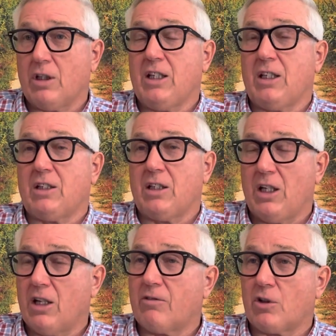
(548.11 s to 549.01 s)
it
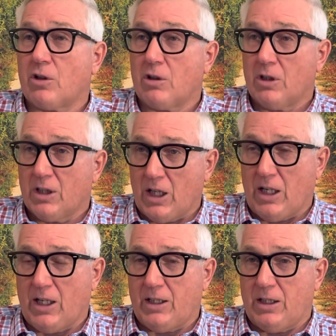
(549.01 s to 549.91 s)
never
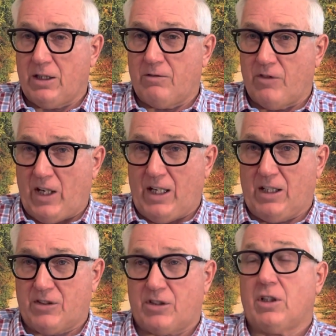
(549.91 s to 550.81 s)
got
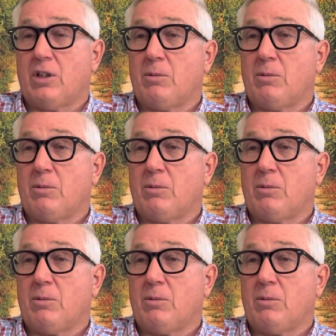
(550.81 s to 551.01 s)
advanced.